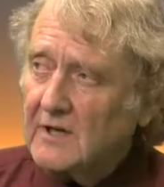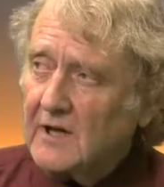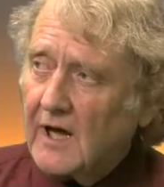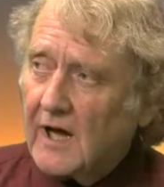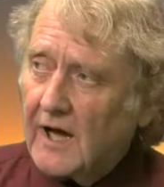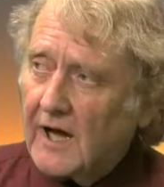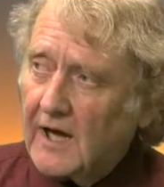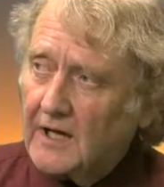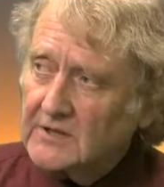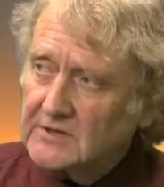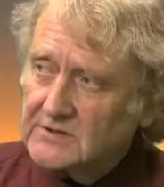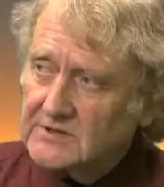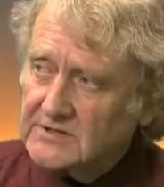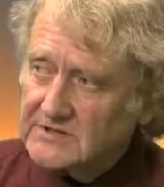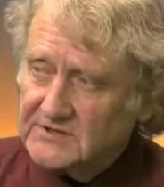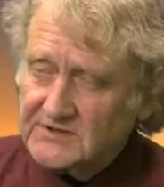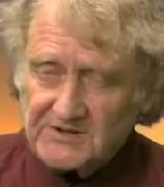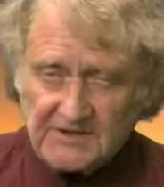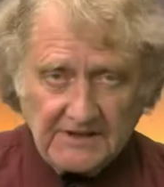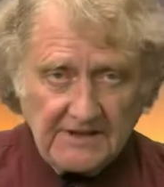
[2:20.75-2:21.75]
You can
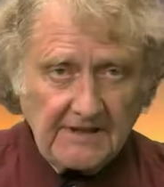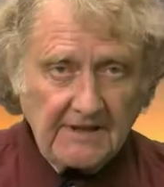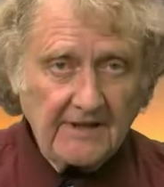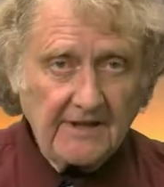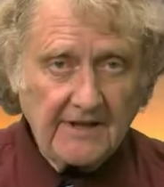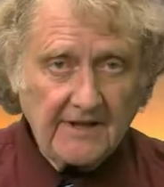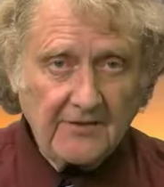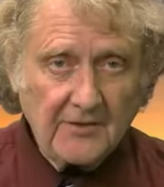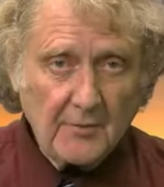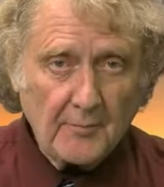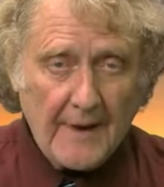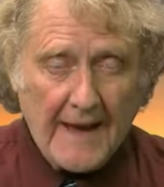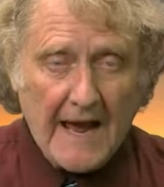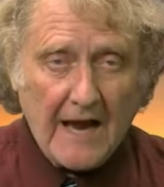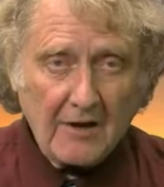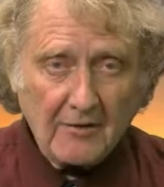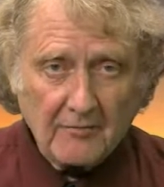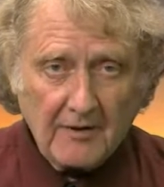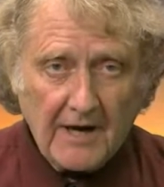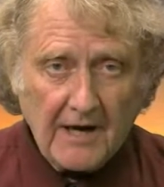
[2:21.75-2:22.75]
see in the
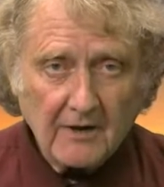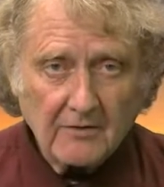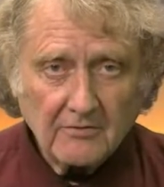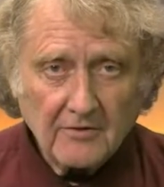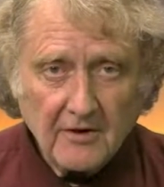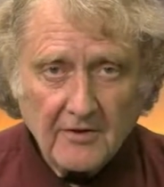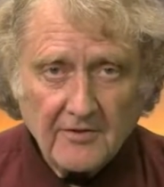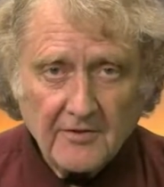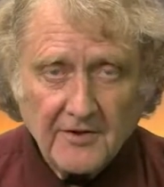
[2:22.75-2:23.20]
background